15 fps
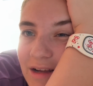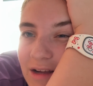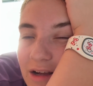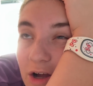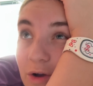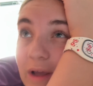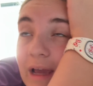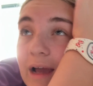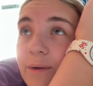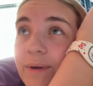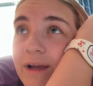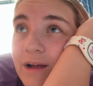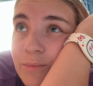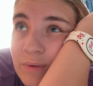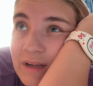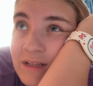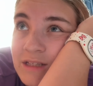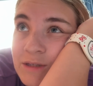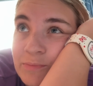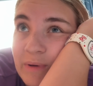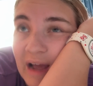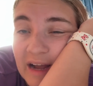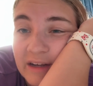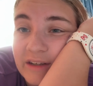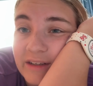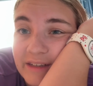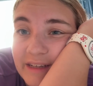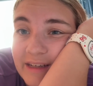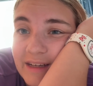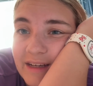Oh yeah, we got Ben's bat
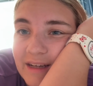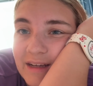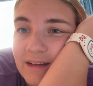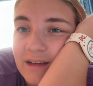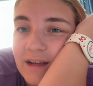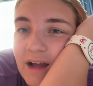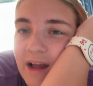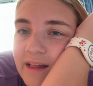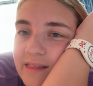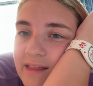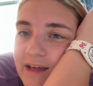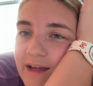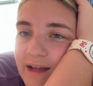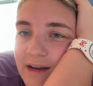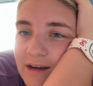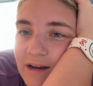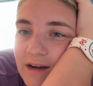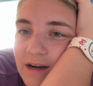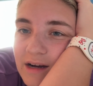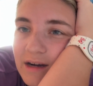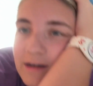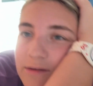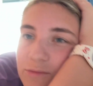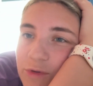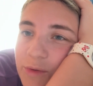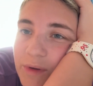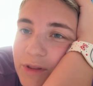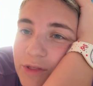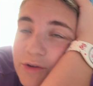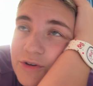cookie, and then um, we
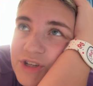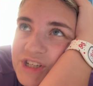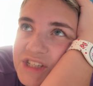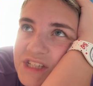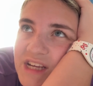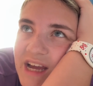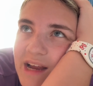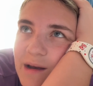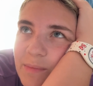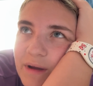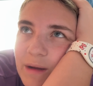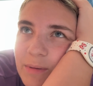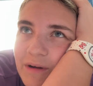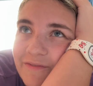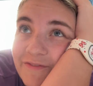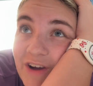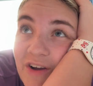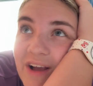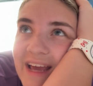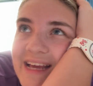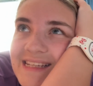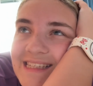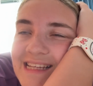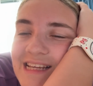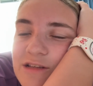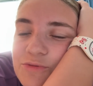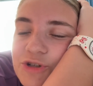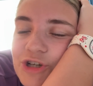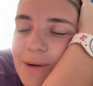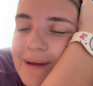went through DCA to pick up our phone cases,
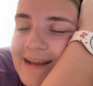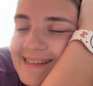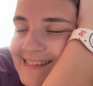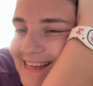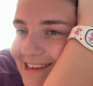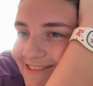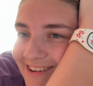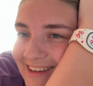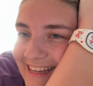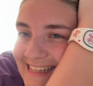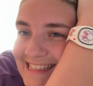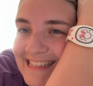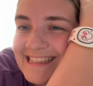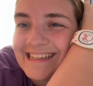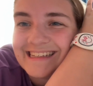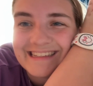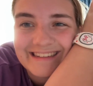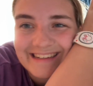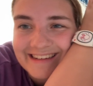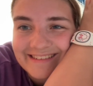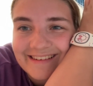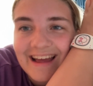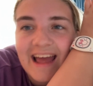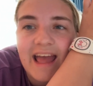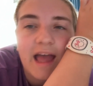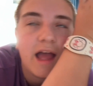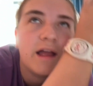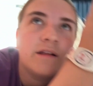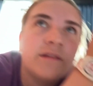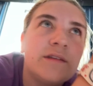which are Magic Key phone cases. They're so cute.
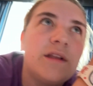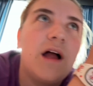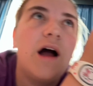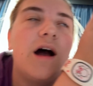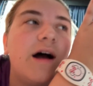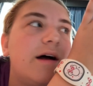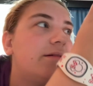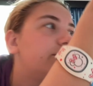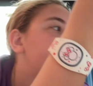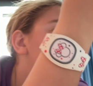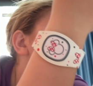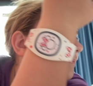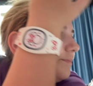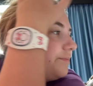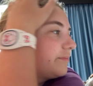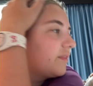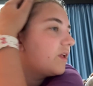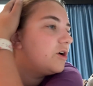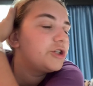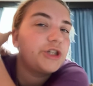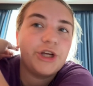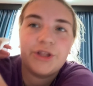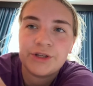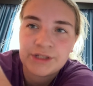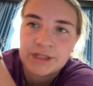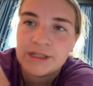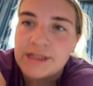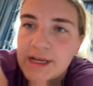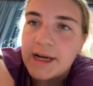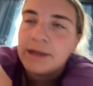Um, I'll show you those in a
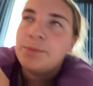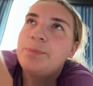sec.